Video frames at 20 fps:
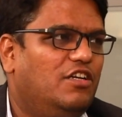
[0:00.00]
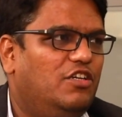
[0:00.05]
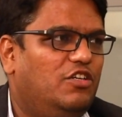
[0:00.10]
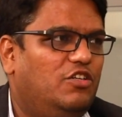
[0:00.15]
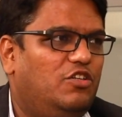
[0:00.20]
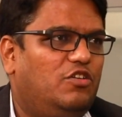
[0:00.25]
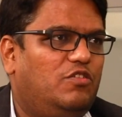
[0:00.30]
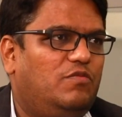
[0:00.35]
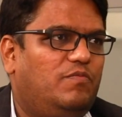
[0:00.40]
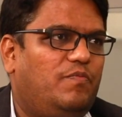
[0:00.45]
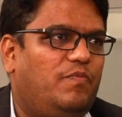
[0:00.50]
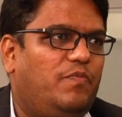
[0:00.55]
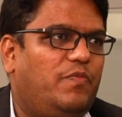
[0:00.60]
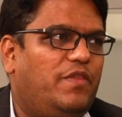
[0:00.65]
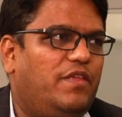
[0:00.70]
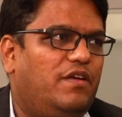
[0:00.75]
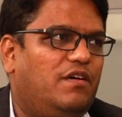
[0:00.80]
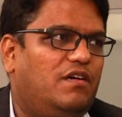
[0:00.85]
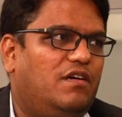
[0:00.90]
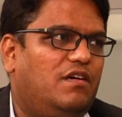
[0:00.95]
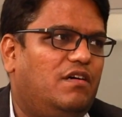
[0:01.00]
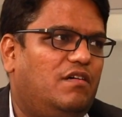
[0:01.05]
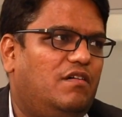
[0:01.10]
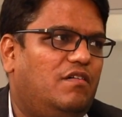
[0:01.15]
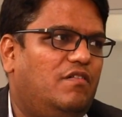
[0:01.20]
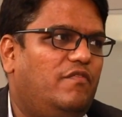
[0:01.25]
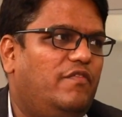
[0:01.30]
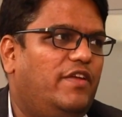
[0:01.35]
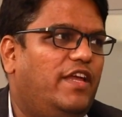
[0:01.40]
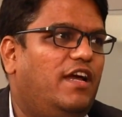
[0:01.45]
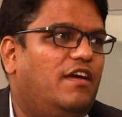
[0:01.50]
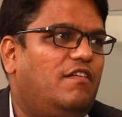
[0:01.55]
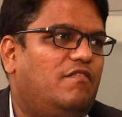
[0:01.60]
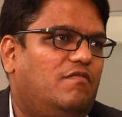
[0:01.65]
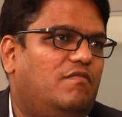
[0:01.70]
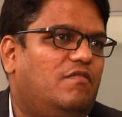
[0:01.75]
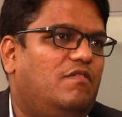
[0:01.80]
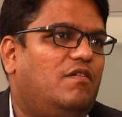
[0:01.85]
we are